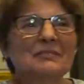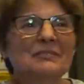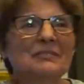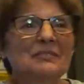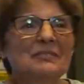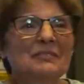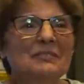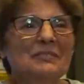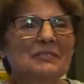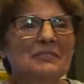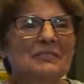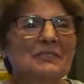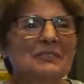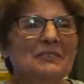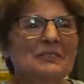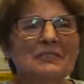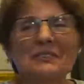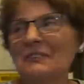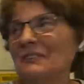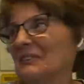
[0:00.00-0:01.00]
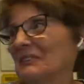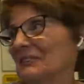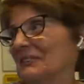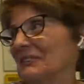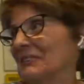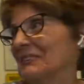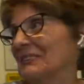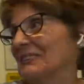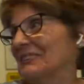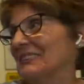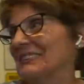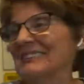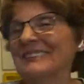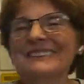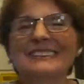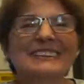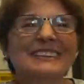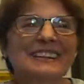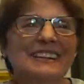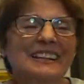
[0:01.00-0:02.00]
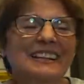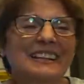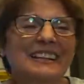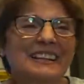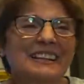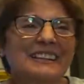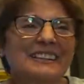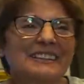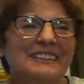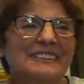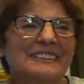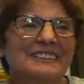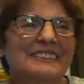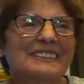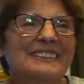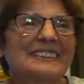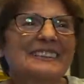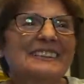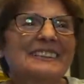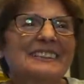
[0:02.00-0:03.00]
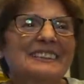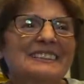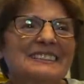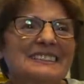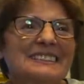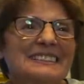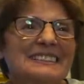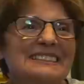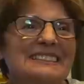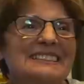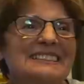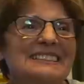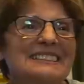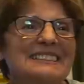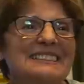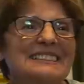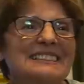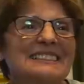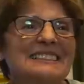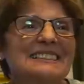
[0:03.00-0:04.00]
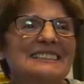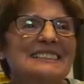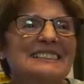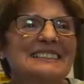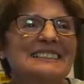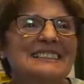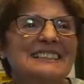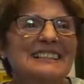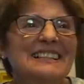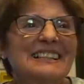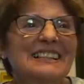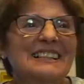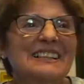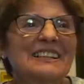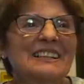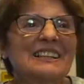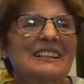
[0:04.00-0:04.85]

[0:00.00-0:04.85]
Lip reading: No words are spoken by the person on screen.